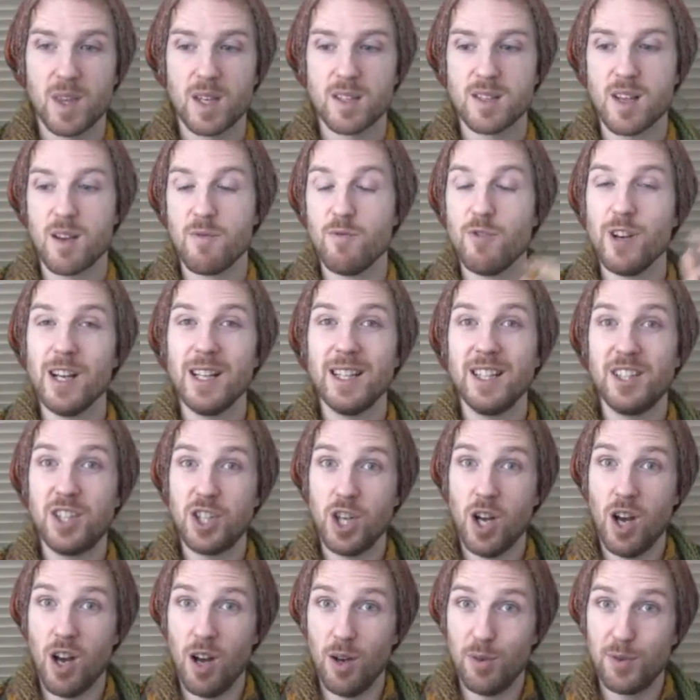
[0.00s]
So I'm really
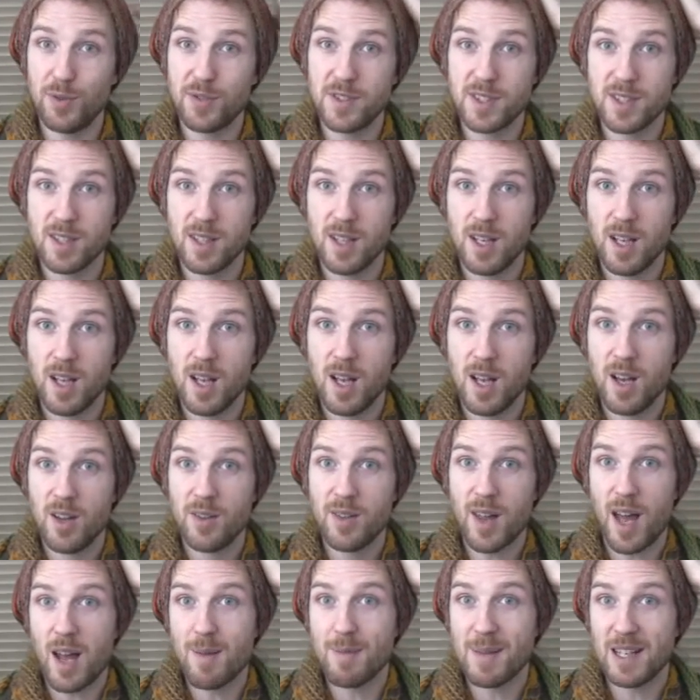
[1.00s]
chuffed
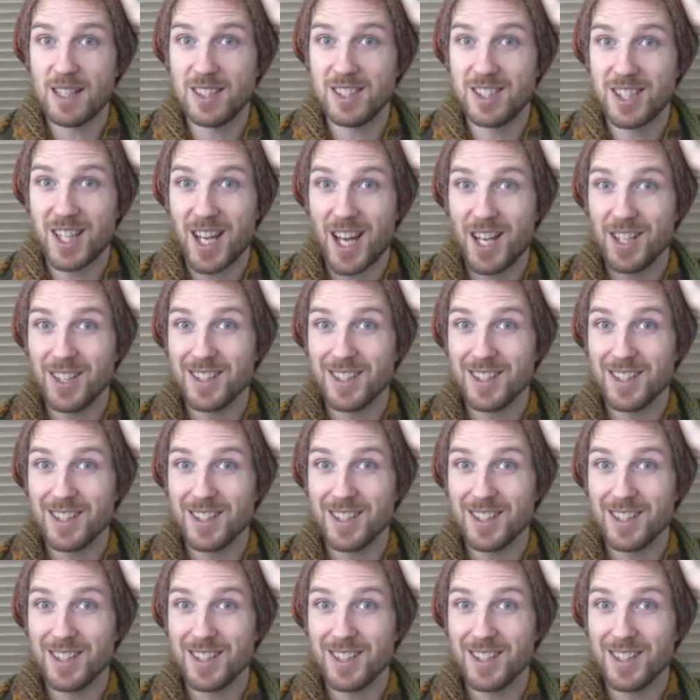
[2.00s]
that I managed to get